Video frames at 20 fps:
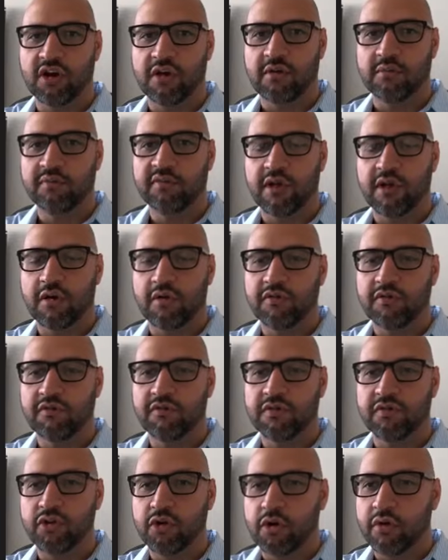of each year.
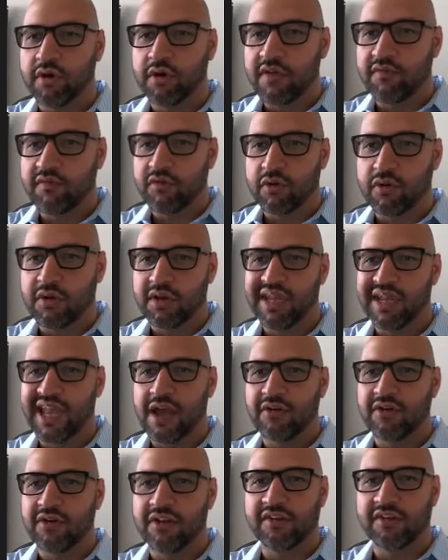So if you don't have a
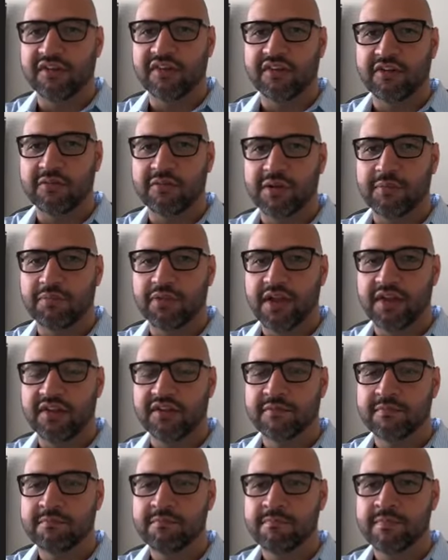good accounting system in
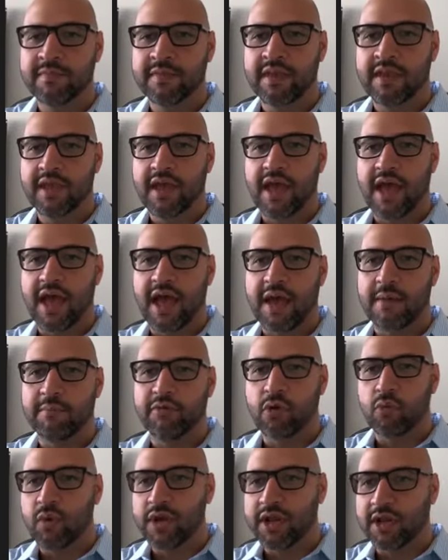place,
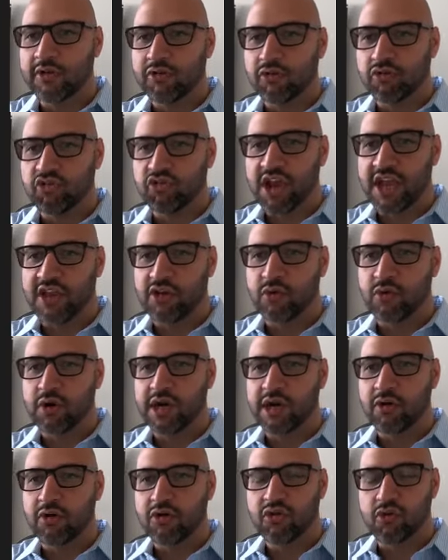don't wait until
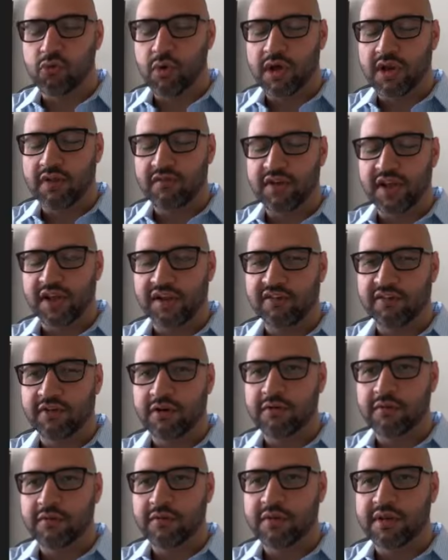January or Q1 of
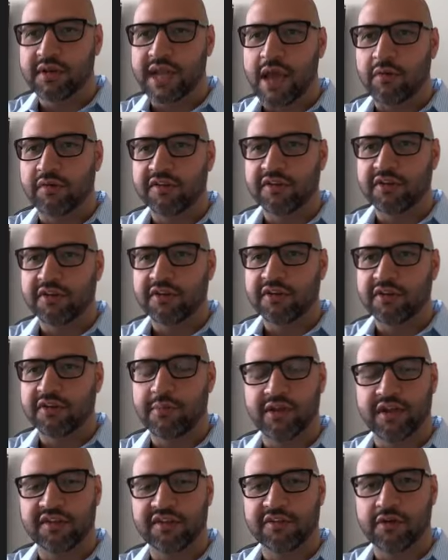next year. Now is the
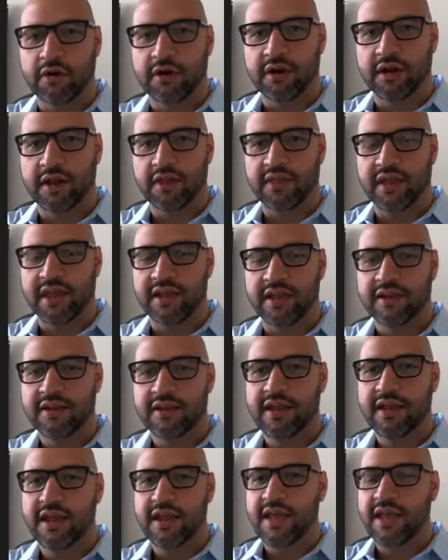time to get started on
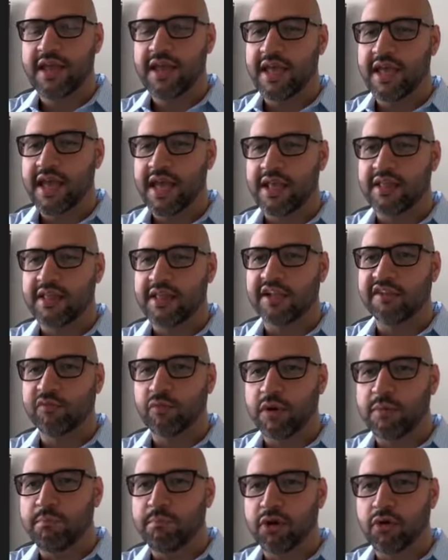that. And
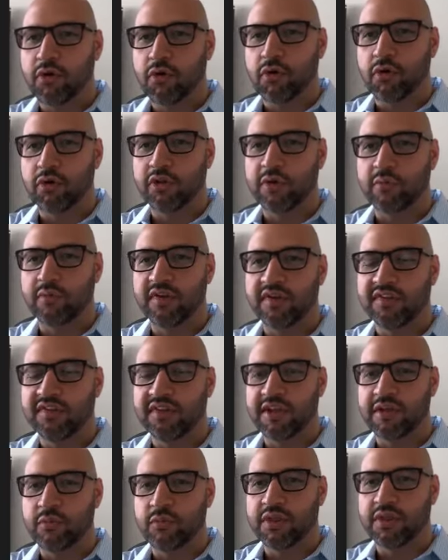that's one big hurdle that
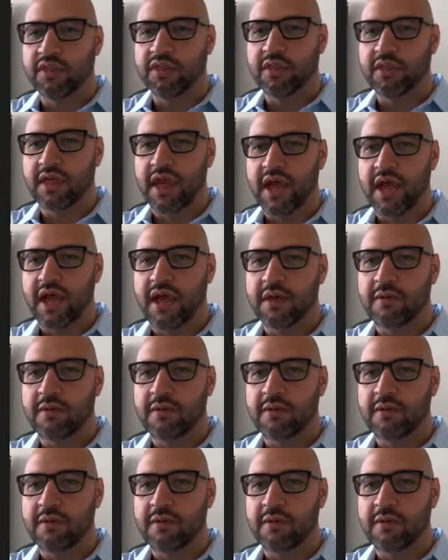we see with